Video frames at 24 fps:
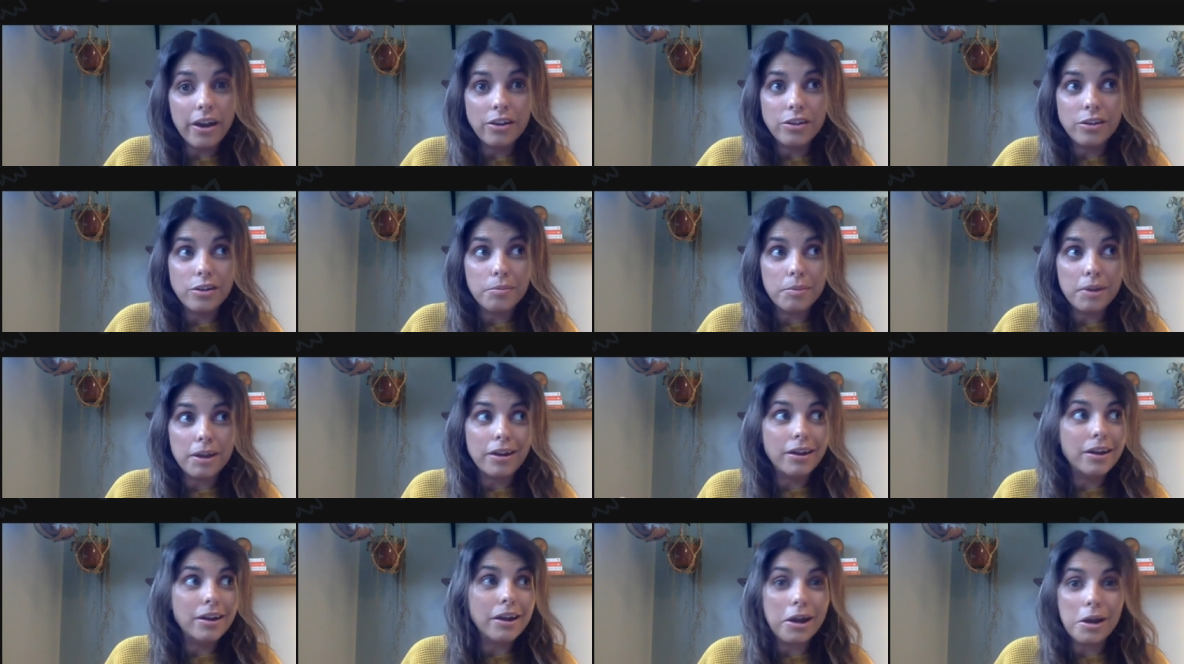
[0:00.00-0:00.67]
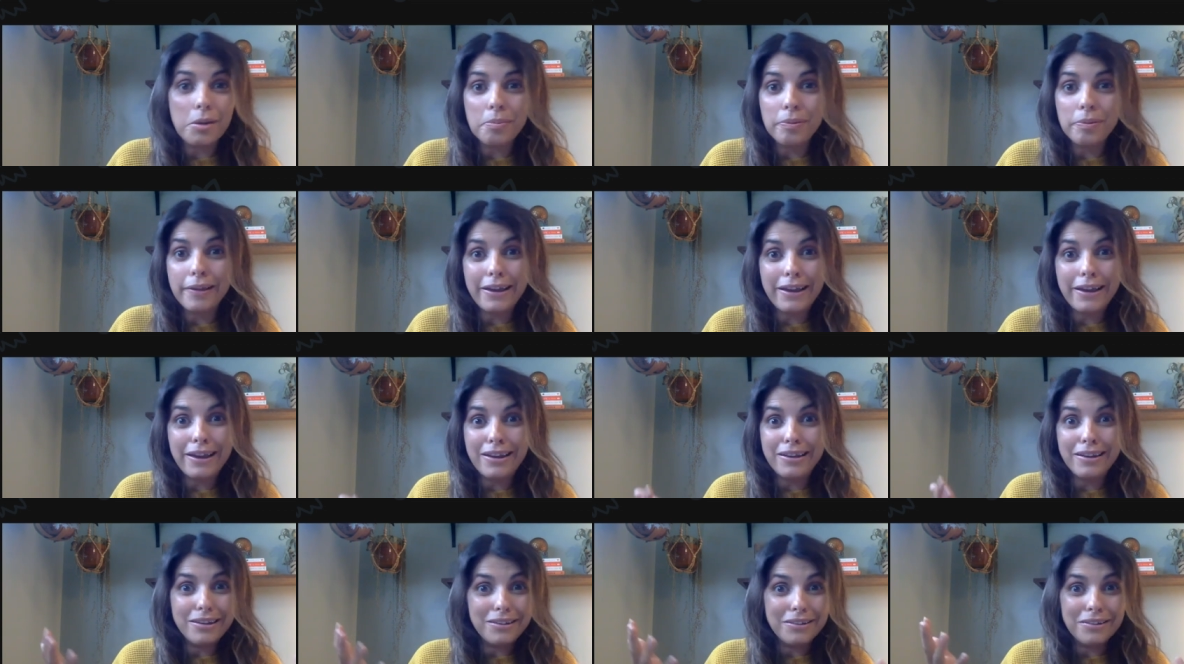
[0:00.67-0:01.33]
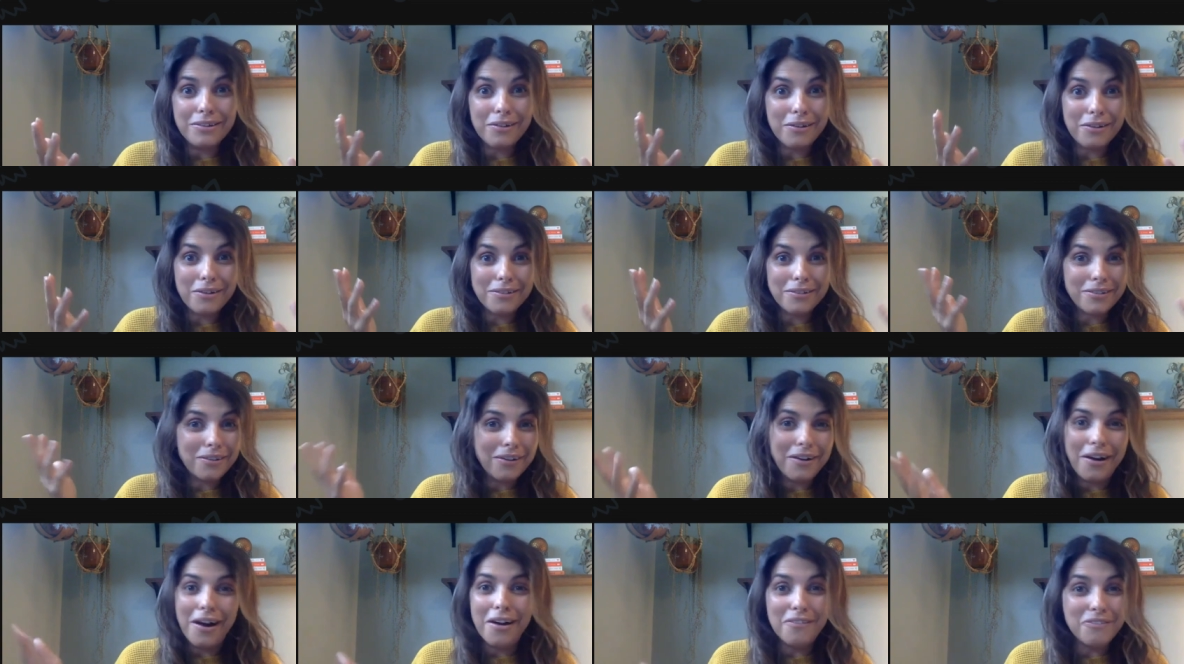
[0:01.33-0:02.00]
You could be on an airplane in your
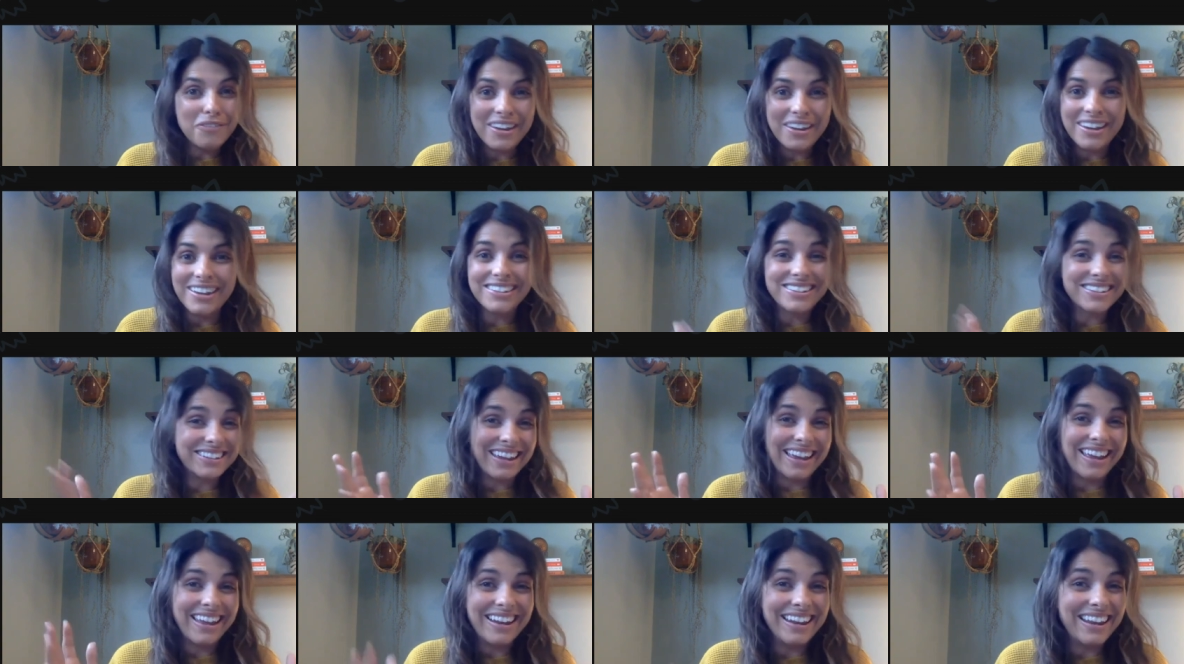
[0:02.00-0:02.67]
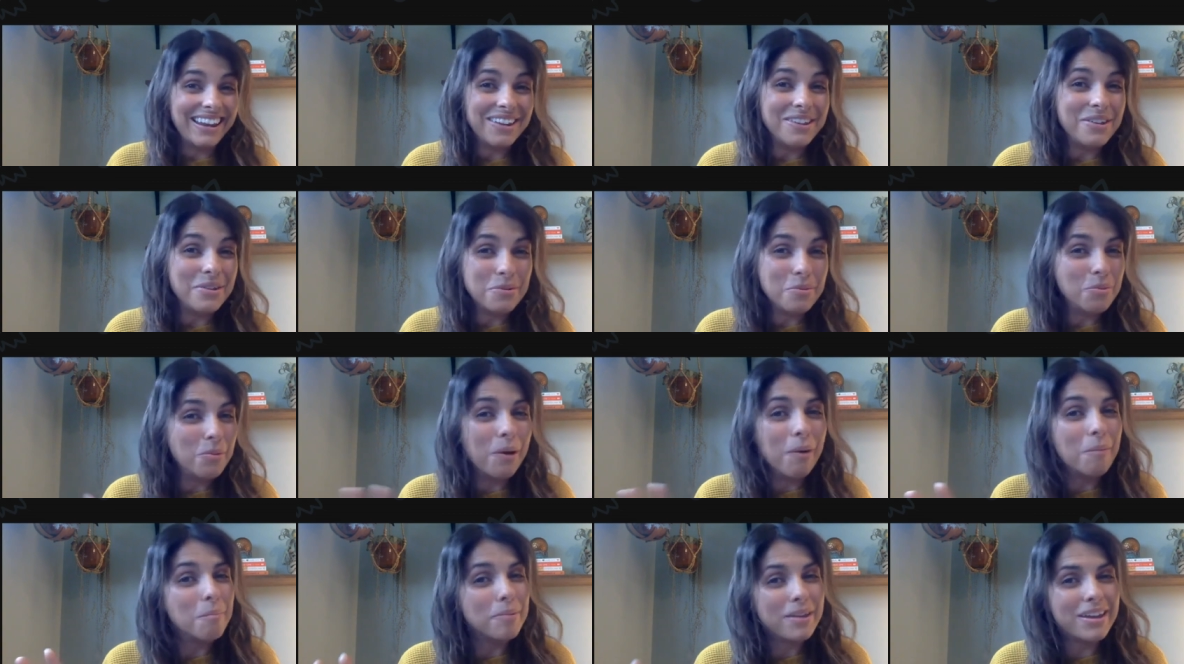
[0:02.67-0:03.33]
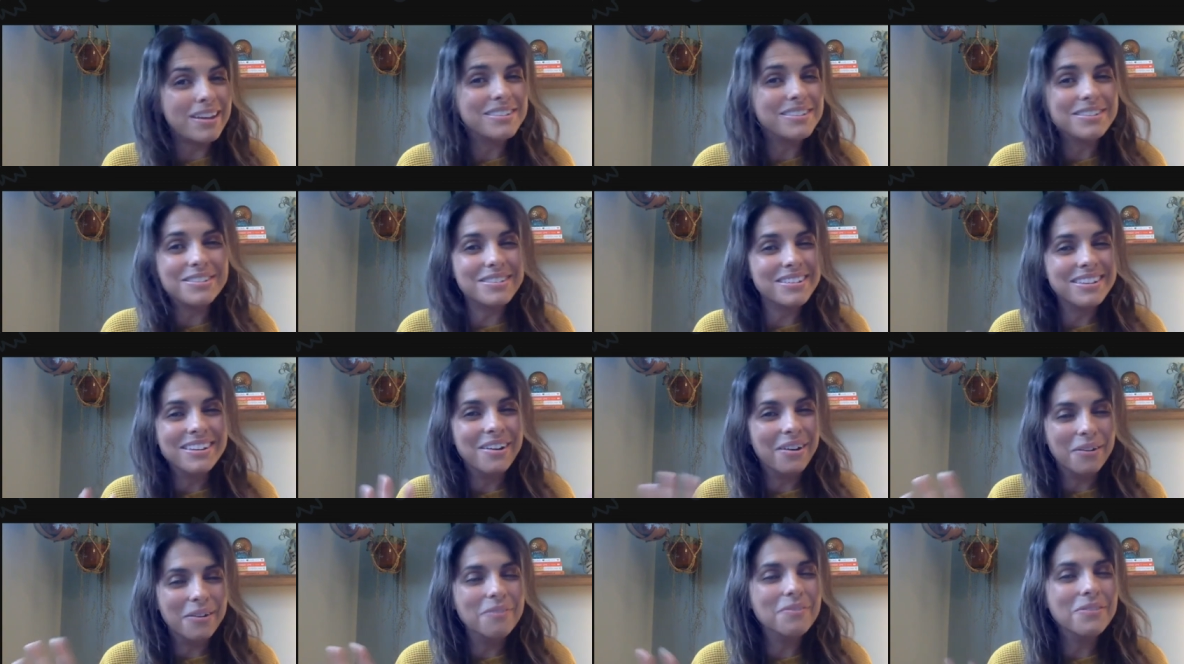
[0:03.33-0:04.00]
office and you won't be, you
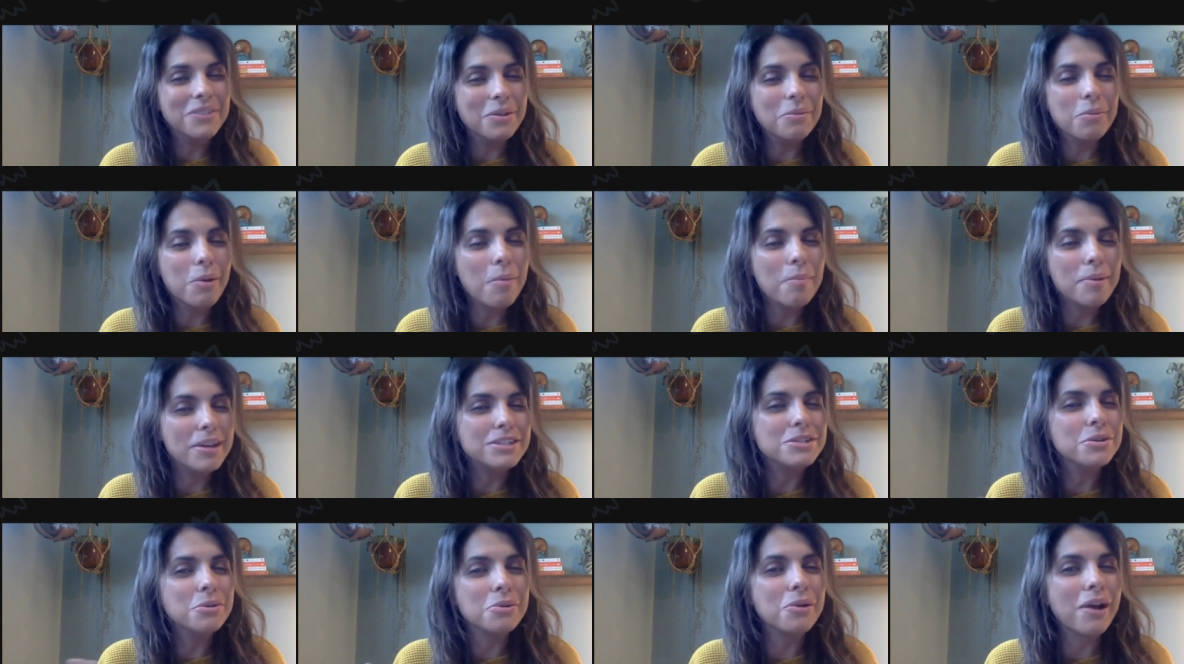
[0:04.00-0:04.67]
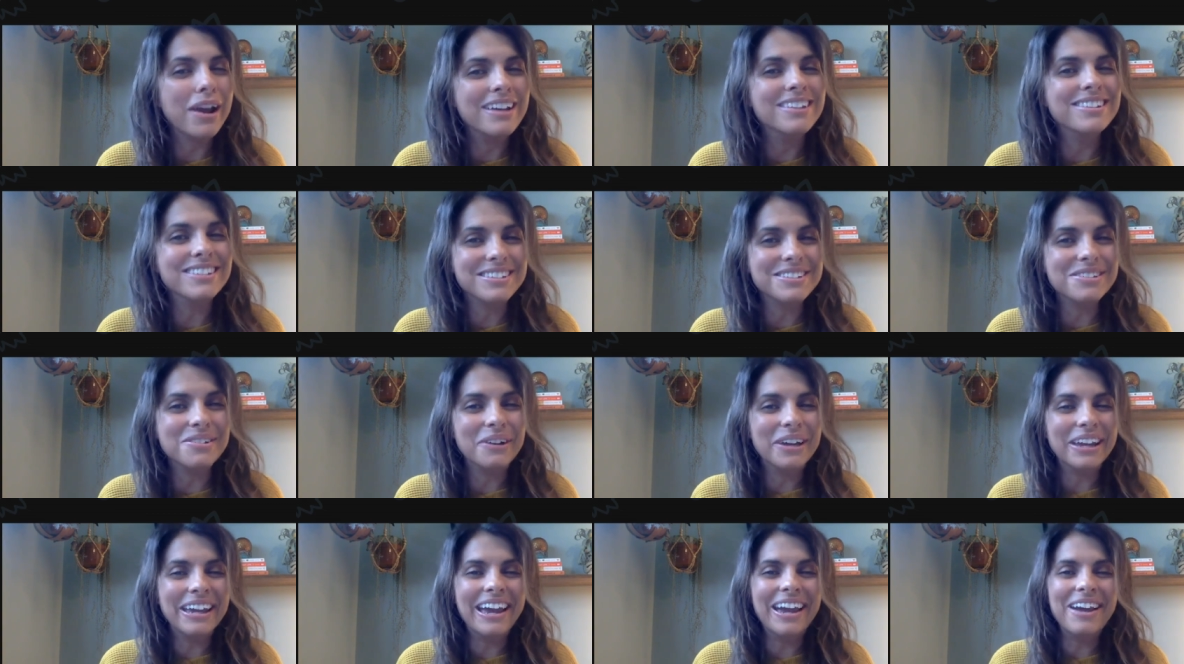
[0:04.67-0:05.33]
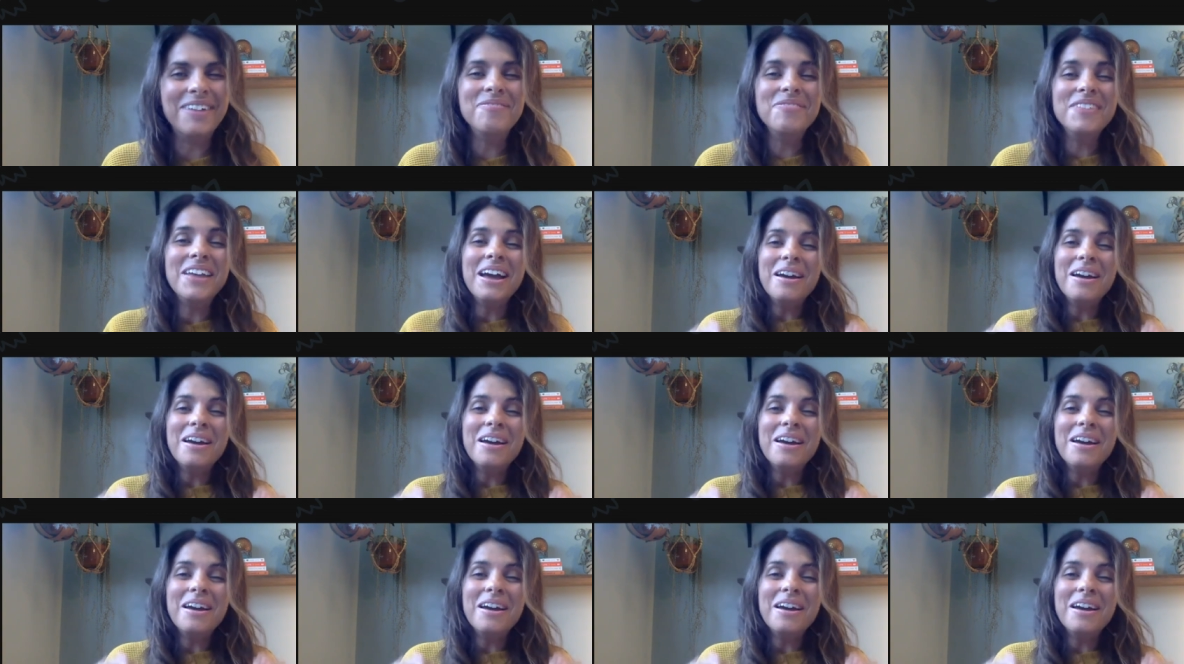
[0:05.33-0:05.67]
know, you won't be too crazy doing it.